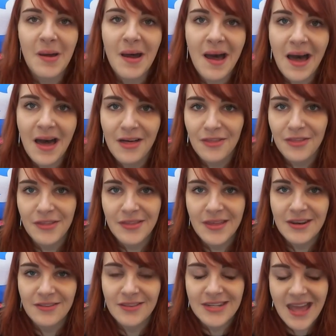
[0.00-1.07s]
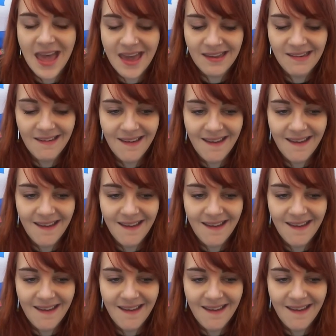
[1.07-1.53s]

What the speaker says: bath at the end of the day.